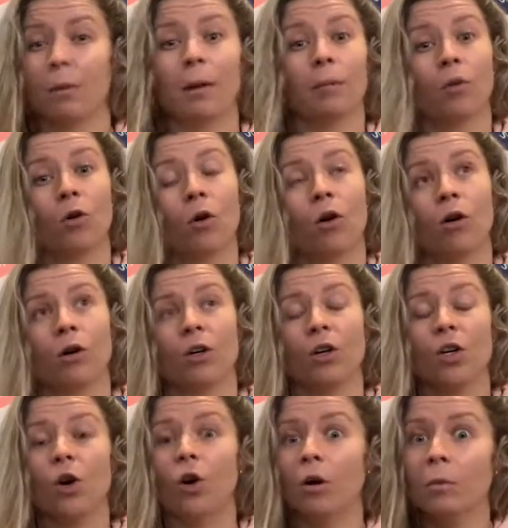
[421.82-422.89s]
bit more
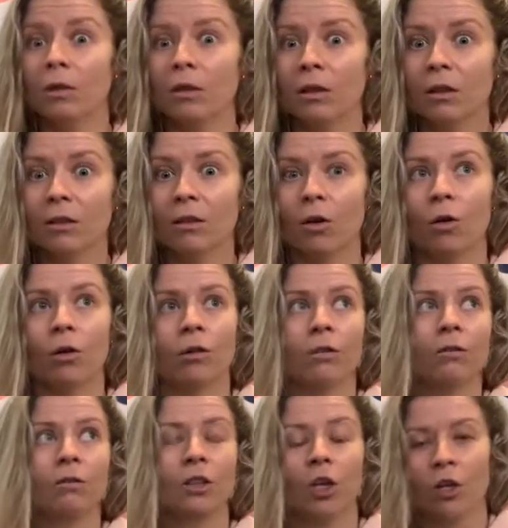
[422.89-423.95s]
normal or
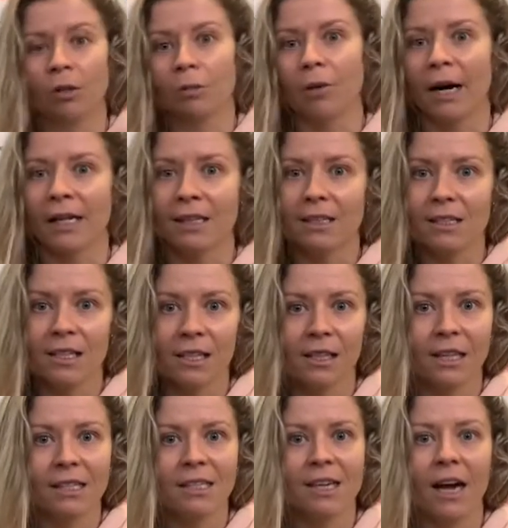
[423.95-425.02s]
non-pregnancy,
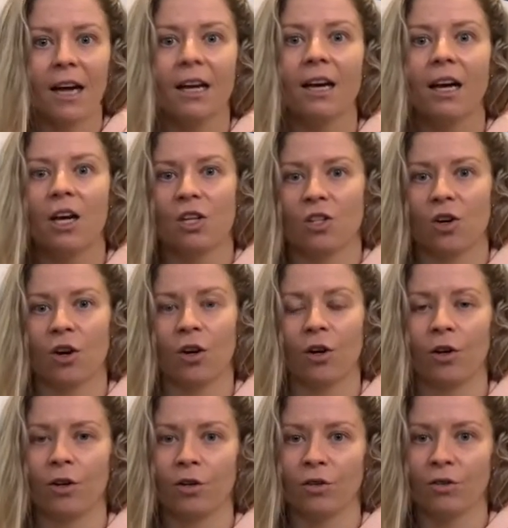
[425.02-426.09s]
let's say,
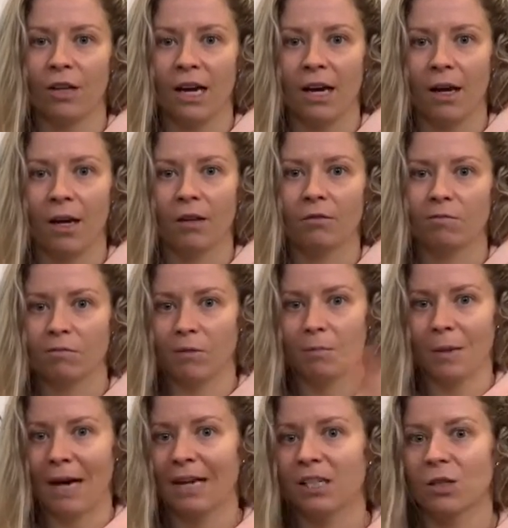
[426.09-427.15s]
so they're
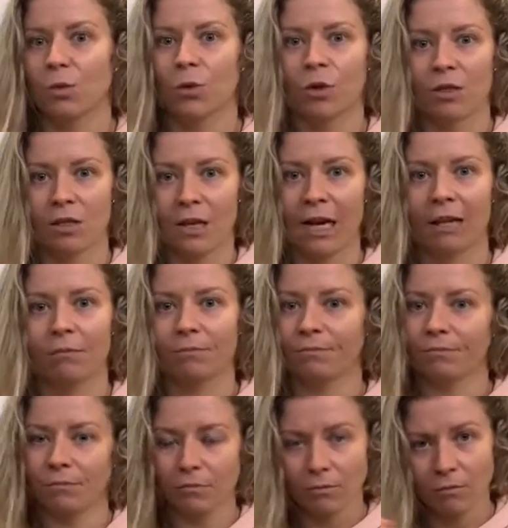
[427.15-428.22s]
back towards like
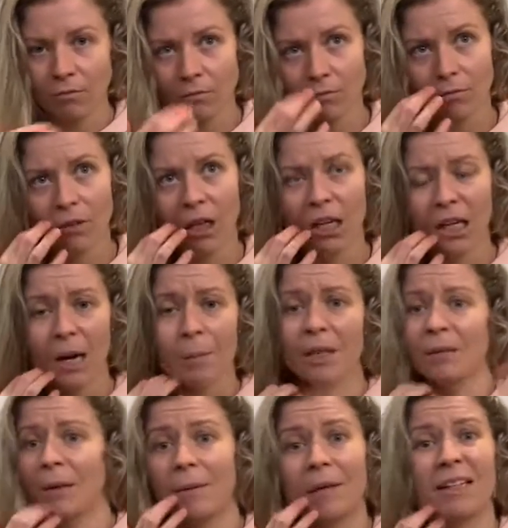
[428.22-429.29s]
a couple of,
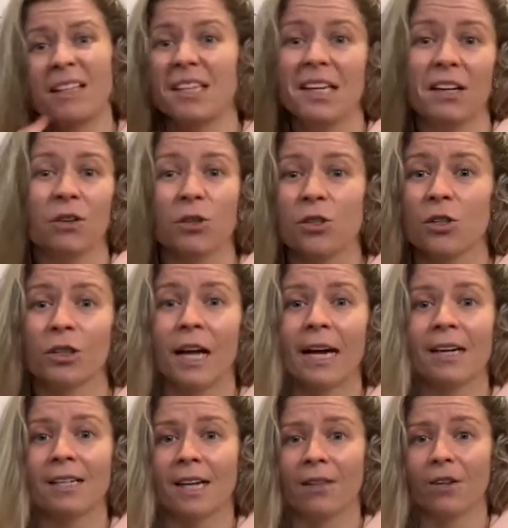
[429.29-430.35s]
maybe a year or two
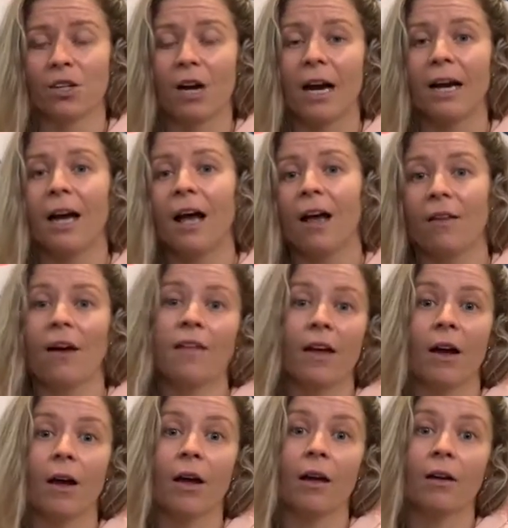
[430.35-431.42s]
later down the track, that
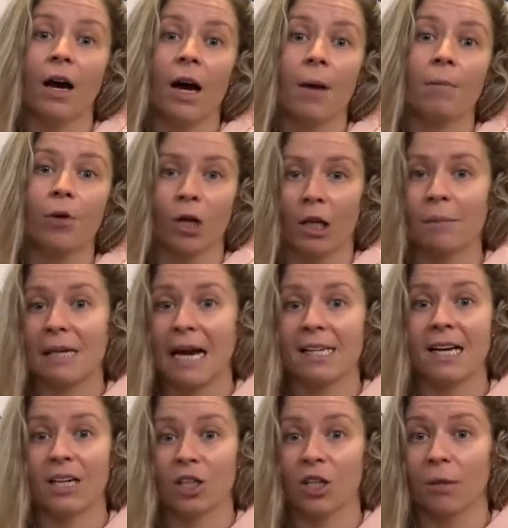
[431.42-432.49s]
their prolapse has
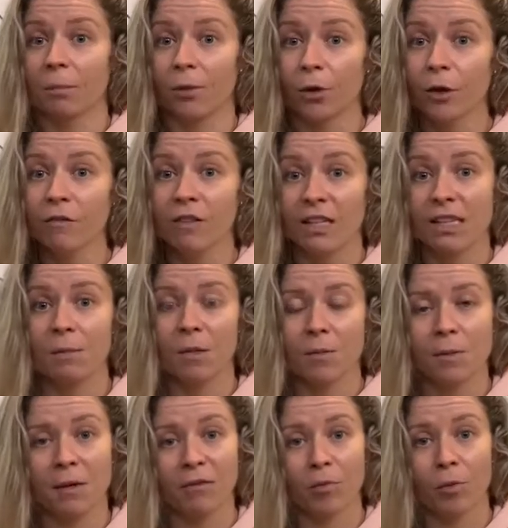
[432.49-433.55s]
actually improved, their symptoms
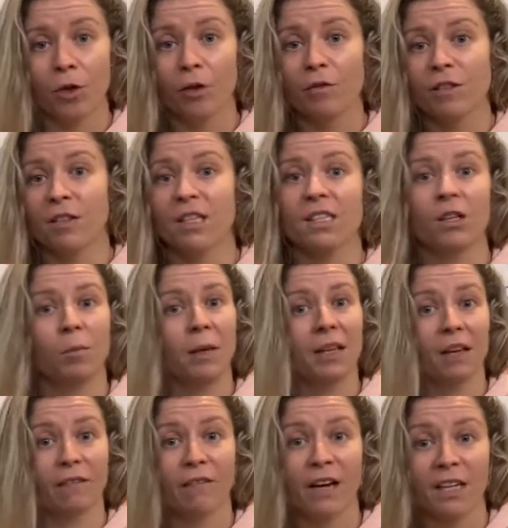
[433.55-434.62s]
have improved, and this could be the
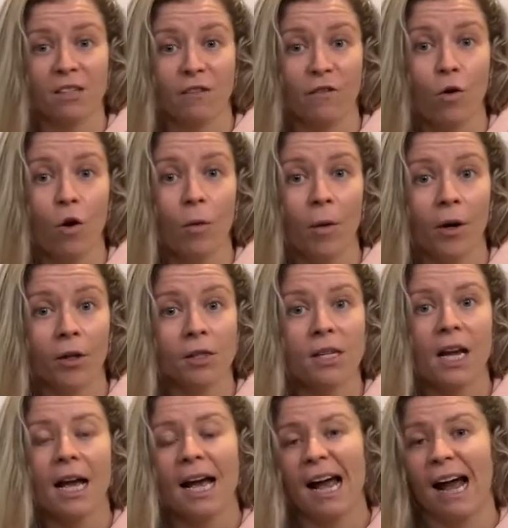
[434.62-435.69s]
effects of hormones
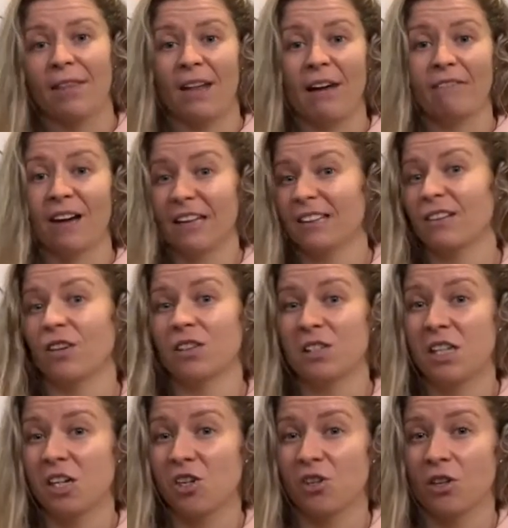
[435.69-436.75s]
and that fact that those
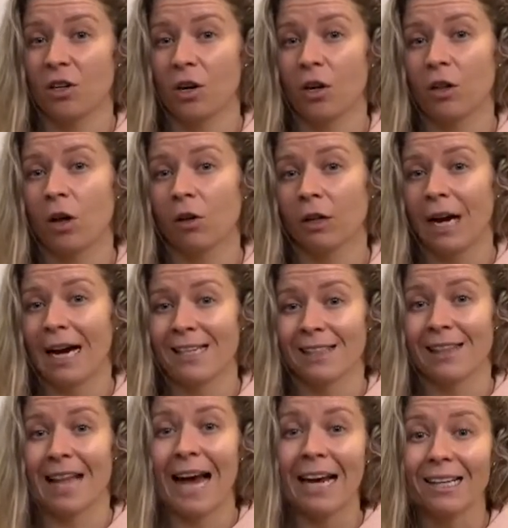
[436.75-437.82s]
tissues are no longer as
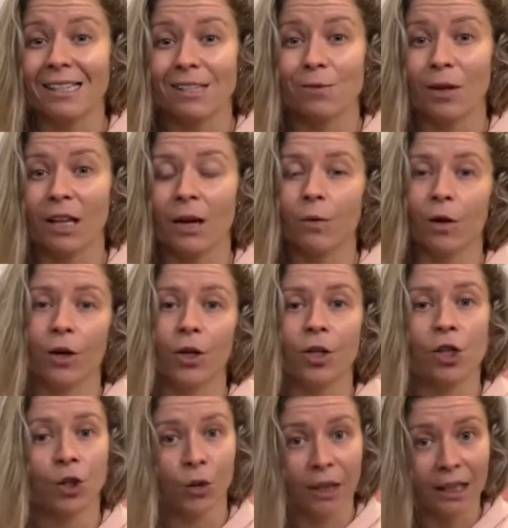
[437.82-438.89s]
lax as what they were
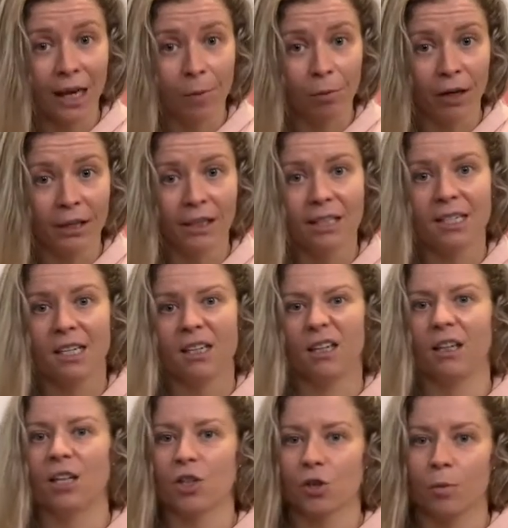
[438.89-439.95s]
during that pregnancy and
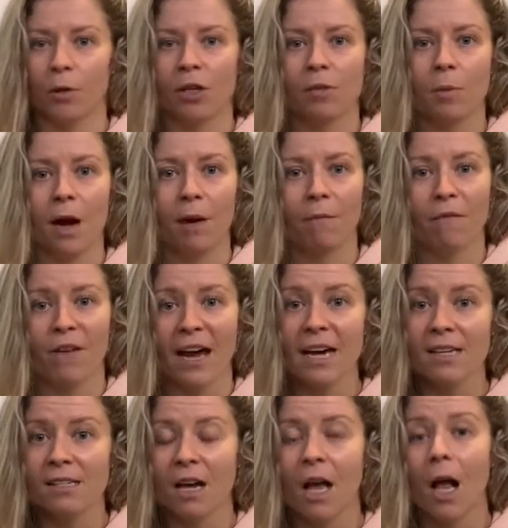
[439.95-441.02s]
initial postpartum
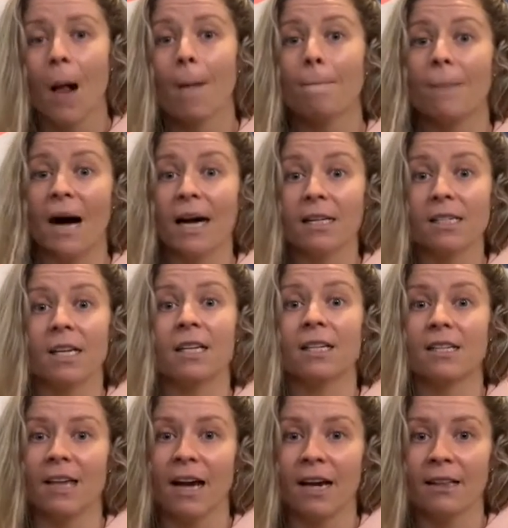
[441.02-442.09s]
phase. But in
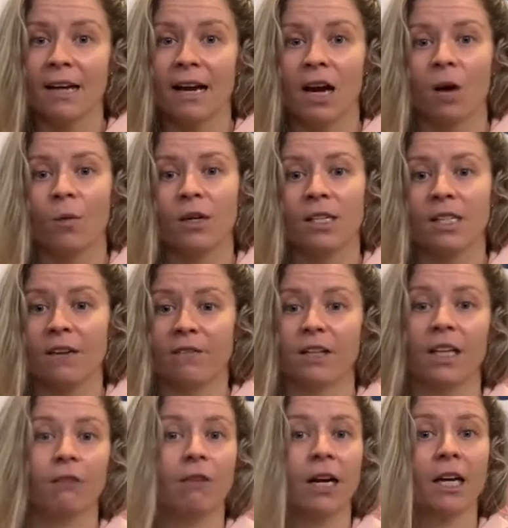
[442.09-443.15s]
saying that, I would
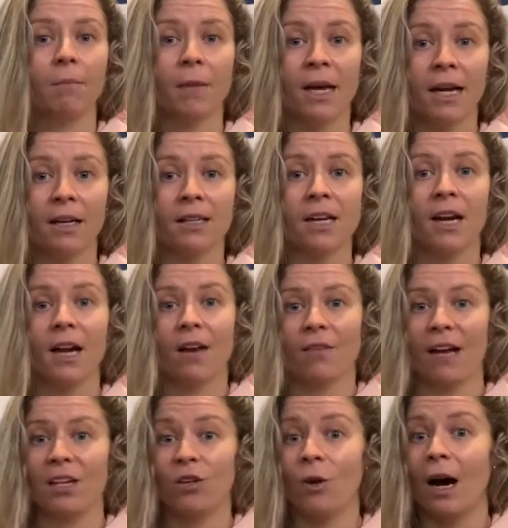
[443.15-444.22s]
definitely recommend
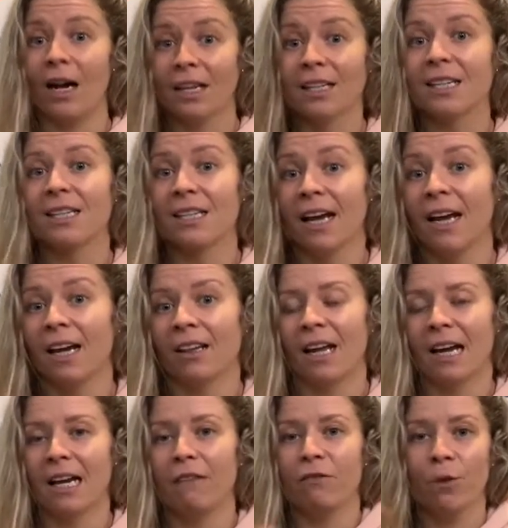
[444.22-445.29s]
that you understand
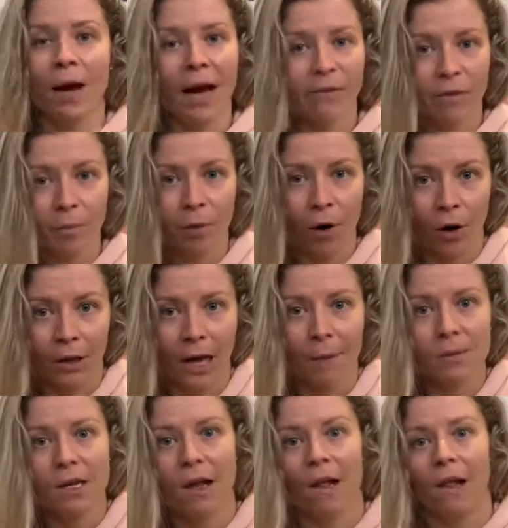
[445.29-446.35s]
that if you have a prolapse,